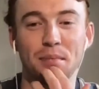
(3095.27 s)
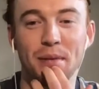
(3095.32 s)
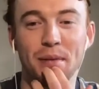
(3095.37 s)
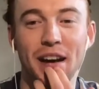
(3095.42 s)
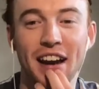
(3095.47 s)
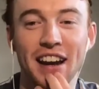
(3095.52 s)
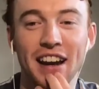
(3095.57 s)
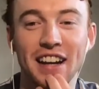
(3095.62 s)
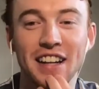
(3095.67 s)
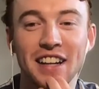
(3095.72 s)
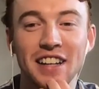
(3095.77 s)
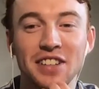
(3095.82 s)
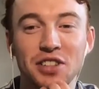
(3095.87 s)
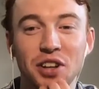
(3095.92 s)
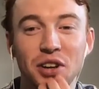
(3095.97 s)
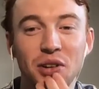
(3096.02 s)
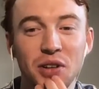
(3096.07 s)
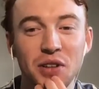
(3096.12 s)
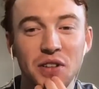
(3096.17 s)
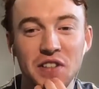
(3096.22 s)
paying
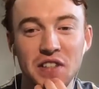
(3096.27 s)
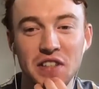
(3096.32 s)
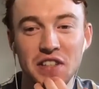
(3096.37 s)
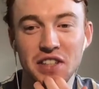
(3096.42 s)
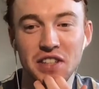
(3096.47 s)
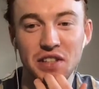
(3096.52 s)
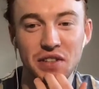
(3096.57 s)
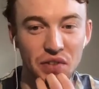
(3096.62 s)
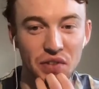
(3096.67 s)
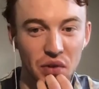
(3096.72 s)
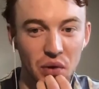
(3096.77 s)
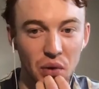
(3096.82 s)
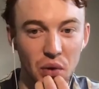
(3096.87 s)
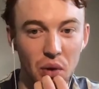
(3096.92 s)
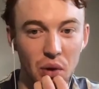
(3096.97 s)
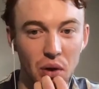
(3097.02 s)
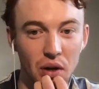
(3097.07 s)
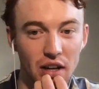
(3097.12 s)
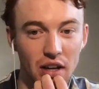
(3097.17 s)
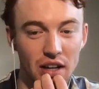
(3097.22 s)

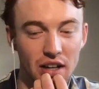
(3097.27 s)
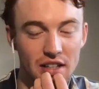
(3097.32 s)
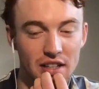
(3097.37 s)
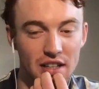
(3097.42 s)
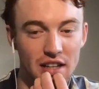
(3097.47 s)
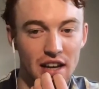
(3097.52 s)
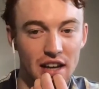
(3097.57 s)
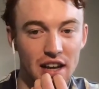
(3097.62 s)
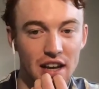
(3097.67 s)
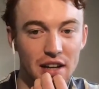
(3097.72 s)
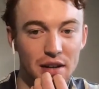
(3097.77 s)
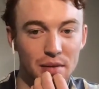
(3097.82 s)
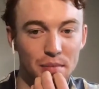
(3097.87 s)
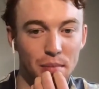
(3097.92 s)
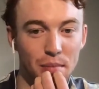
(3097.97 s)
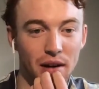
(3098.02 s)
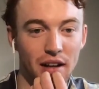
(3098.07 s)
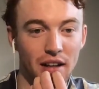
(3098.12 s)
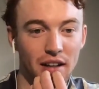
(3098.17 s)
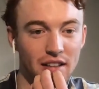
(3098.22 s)
$1.64 head to head.
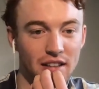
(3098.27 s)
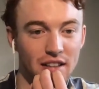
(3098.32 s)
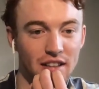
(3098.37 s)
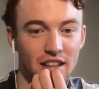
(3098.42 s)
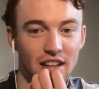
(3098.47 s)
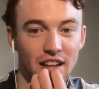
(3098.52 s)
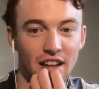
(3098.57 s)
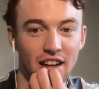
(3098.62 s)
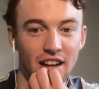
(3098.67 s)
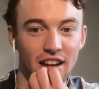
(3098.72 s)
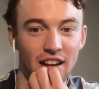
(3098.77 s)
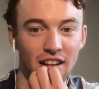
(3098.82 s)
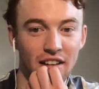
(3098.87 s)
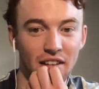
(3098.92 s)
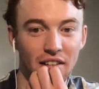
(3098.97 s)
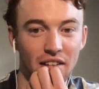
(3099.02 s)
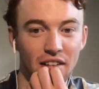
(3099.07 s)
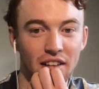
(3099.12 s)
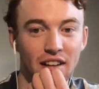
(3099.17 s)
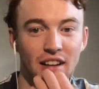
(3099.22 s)
But yeah,